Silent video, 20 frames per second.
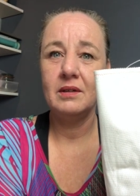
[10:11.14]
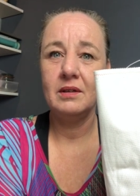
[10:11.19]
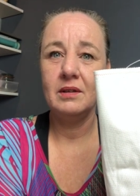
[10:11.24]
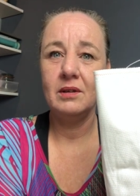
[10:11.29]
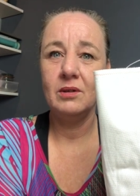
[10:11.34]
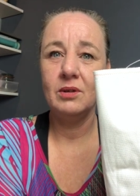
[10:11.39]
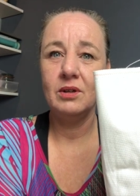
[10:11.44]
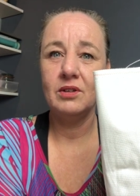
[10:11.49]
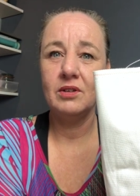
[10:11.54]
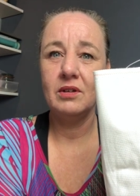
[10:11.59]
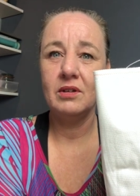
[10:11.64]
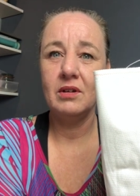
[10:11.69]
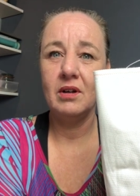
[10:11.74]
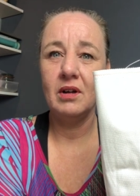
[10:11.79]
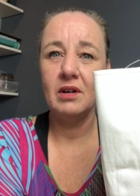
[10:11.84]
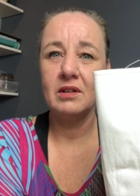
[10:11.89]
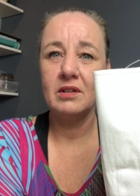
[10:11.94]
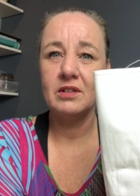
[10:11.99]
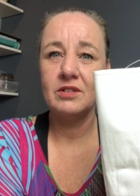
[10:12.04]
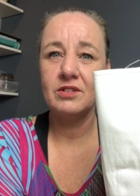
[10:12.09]
Look at the
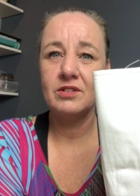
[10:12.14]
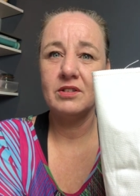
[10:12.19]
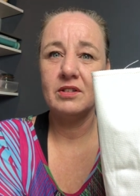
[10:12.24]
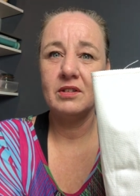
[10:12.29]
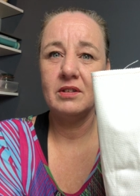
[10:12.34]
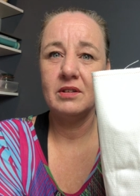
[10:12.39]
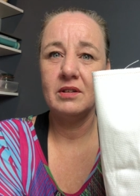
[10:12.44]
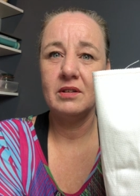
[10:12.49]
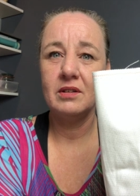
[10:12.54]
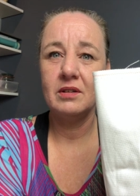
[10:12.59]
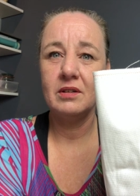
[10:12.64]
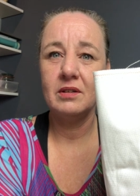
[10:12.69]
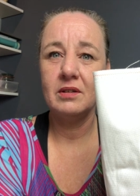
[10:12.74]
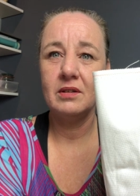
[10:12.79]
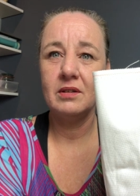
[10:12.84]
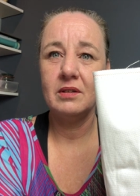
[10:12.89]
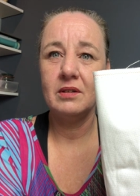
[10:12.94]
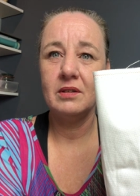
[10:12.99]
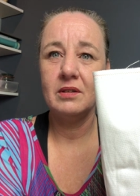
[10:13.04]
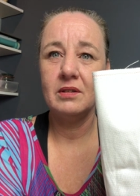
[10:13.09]
colors.
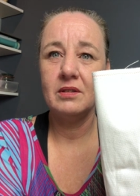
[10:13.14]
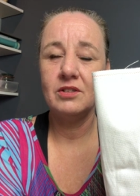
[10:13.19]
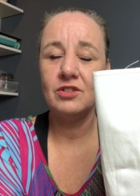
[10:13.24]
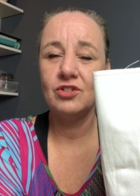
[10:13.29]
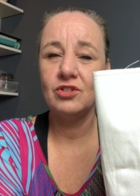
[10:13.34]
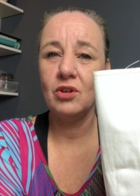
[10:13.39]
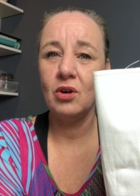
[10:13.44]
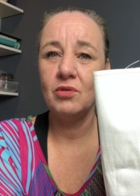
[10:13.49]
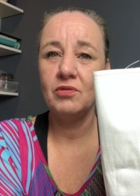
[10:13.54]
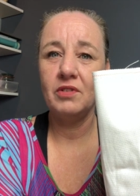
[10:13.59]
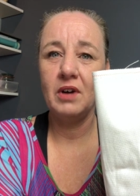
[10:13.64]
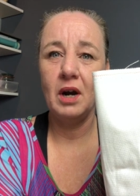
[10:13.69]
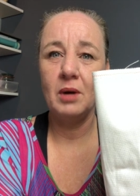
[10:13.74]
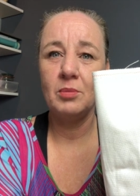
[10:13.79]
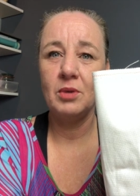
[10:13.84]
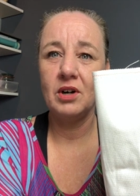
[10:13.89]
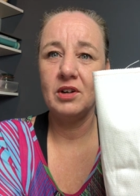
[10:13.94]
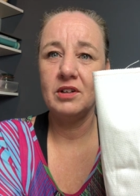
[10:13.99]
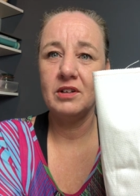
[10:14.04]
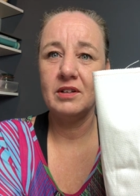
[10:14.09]
So
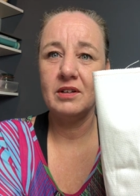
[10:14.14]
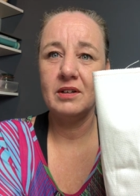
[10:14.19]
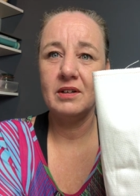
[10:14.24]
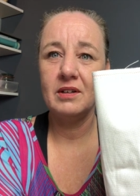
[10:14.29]
vibrant.